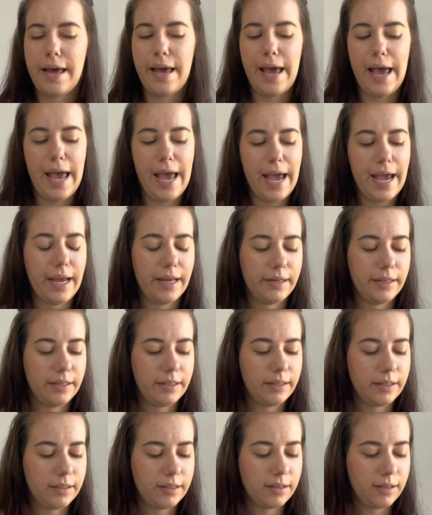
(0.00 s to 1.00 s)

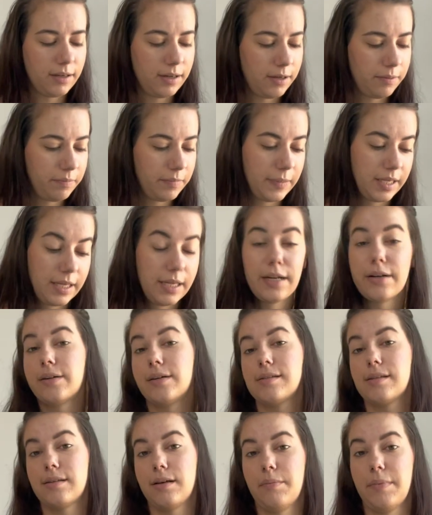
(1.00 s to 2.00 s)
And here are
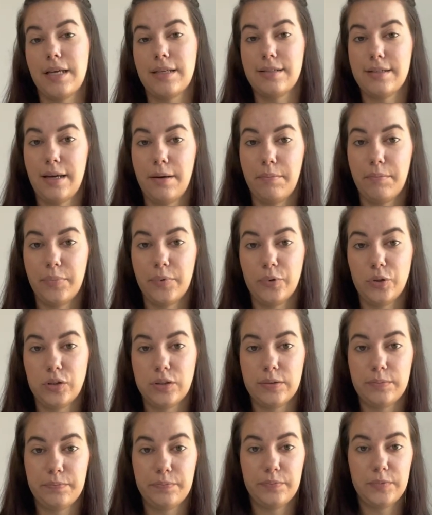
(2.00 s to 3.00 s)
some
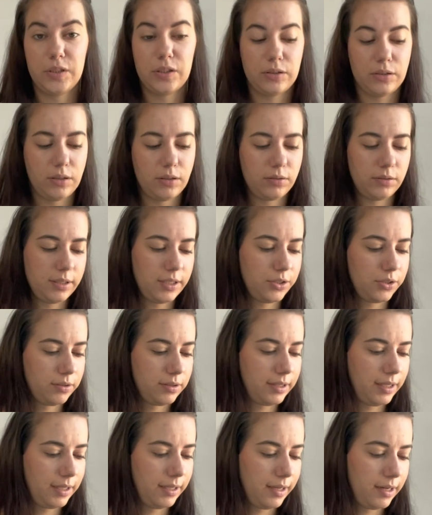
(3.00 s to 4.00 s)
examples so that you
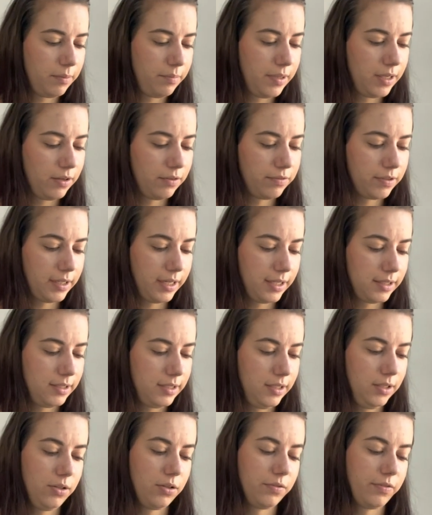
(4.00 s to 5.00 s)
can get a bit of an
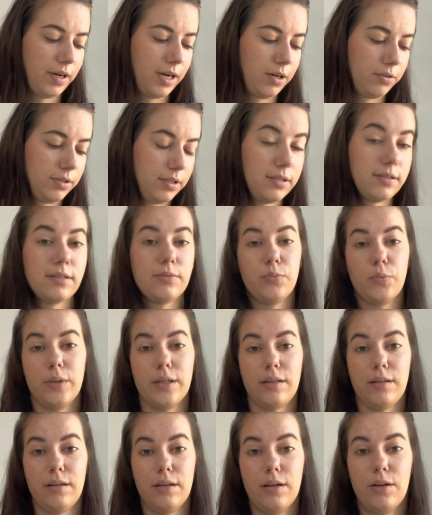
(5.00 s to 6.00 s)
idea of how this
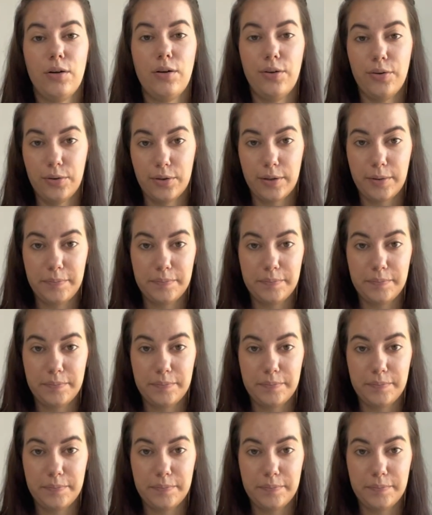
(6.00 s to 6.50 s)
will look.